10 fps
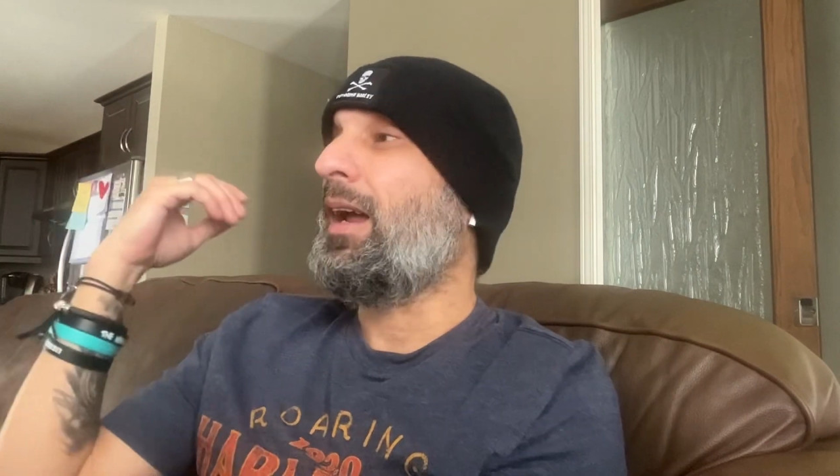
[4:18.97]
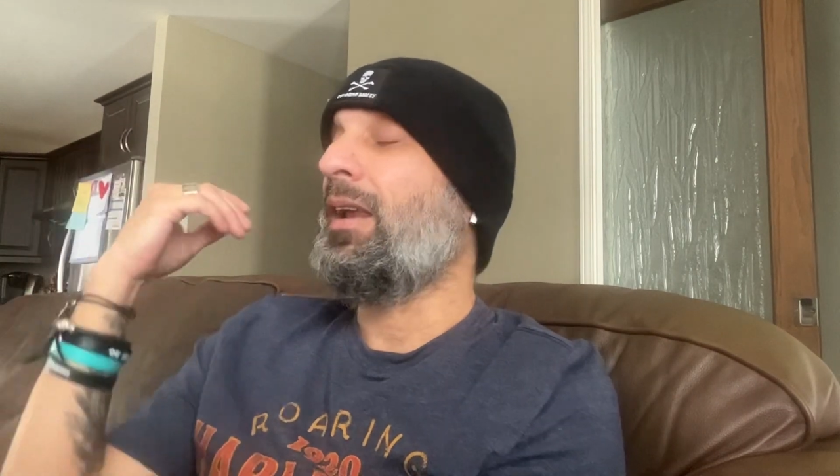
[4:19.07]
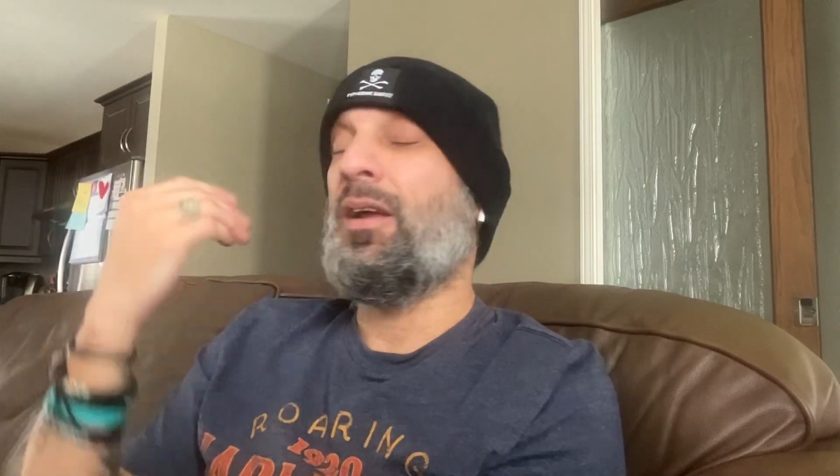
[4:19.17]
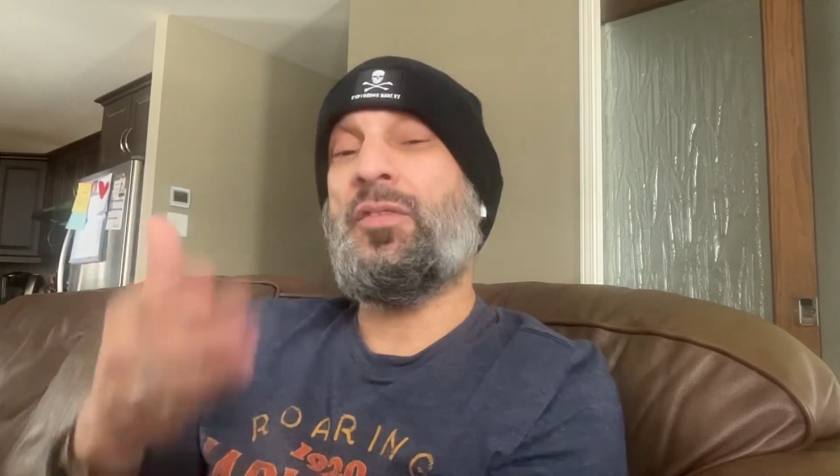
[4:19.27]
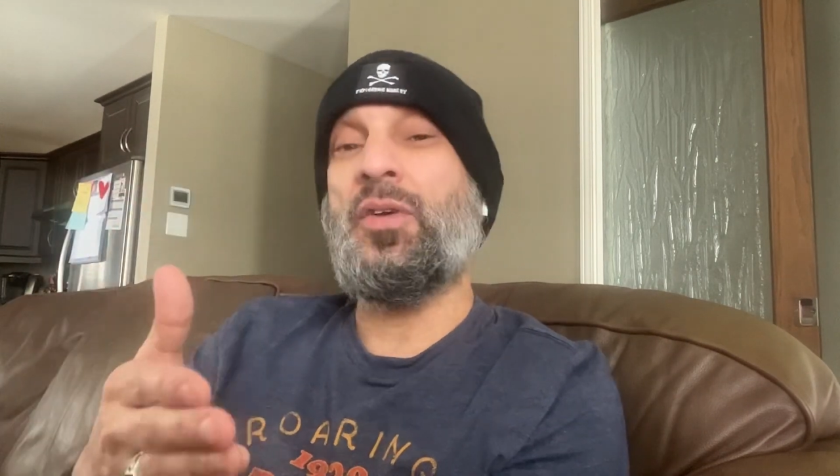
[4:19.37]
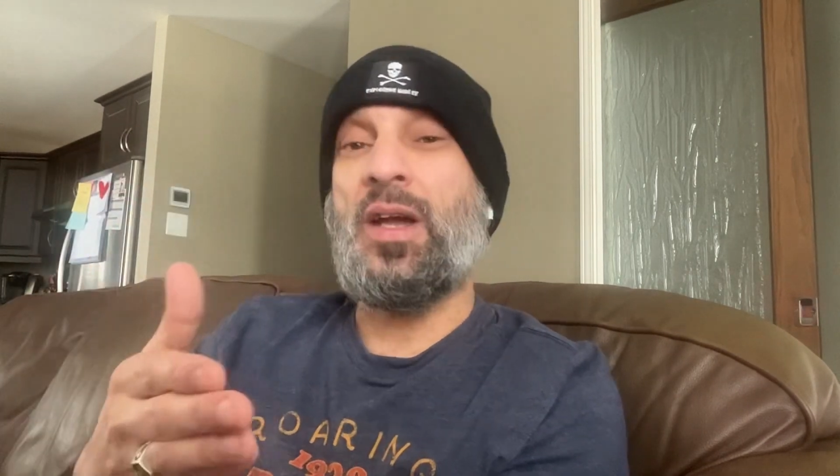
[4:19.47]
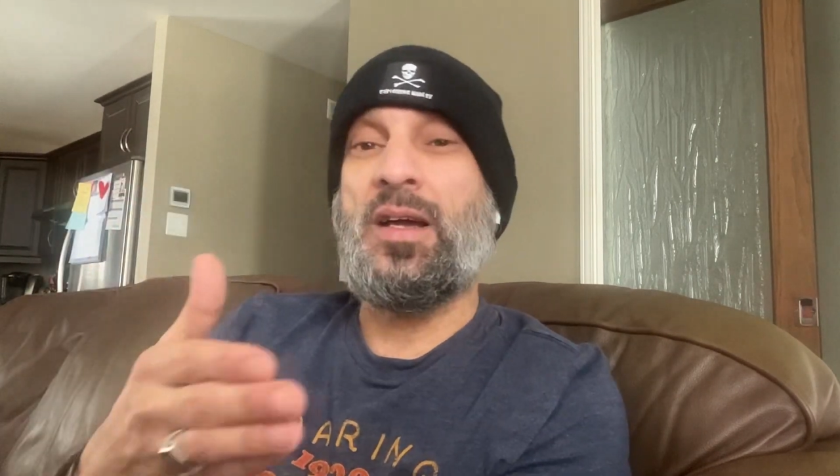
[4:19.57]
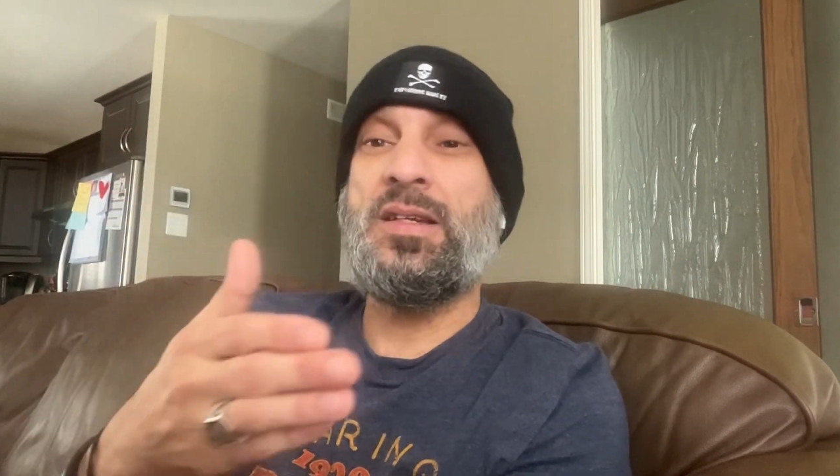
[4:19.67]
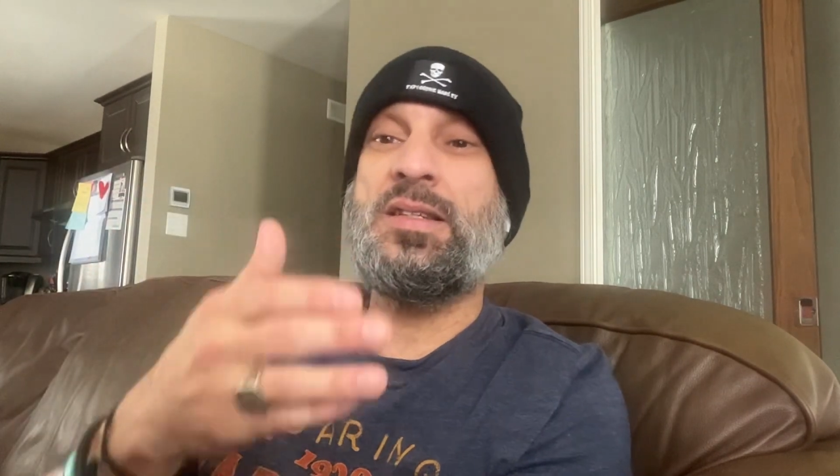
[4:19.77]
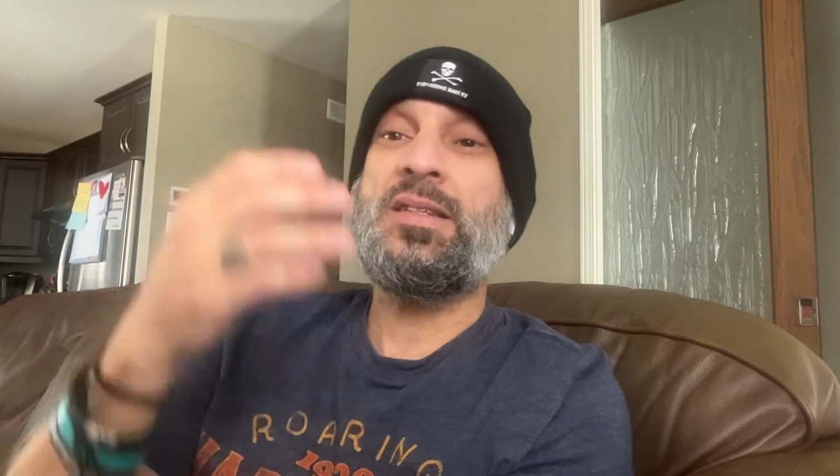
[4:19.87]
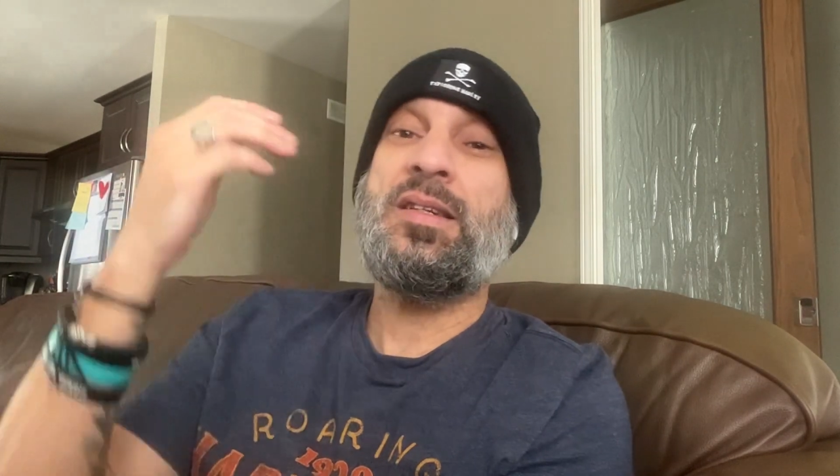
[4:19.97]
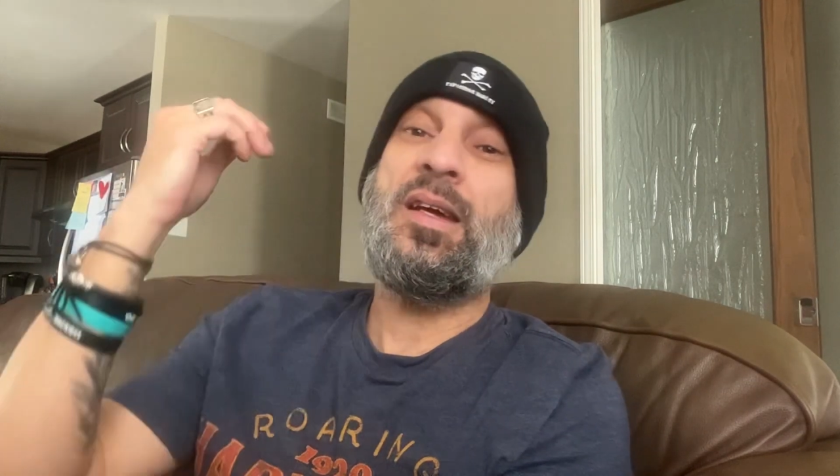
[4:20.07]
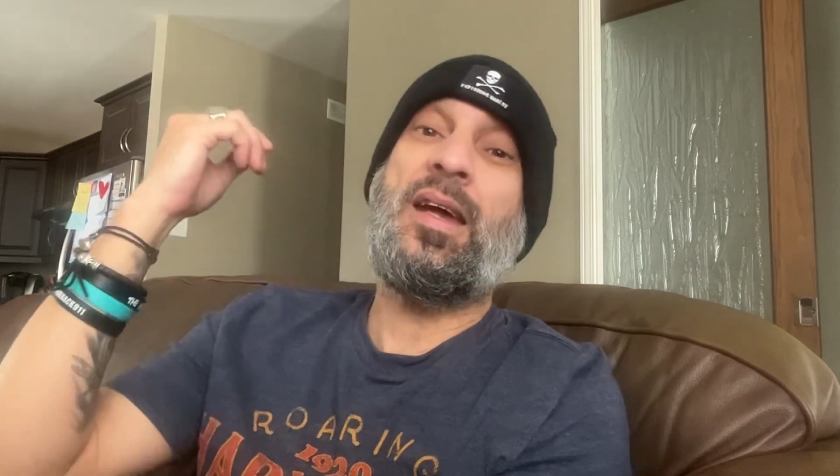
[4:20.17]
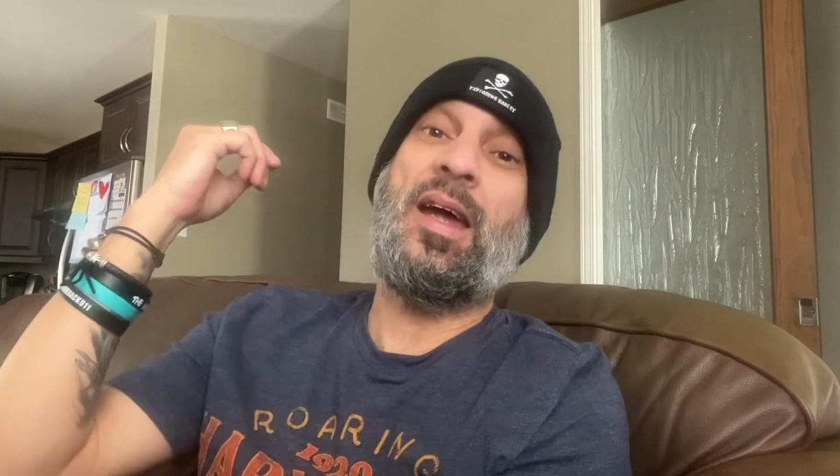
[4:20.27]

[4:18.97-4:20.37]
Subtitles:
I love you guys.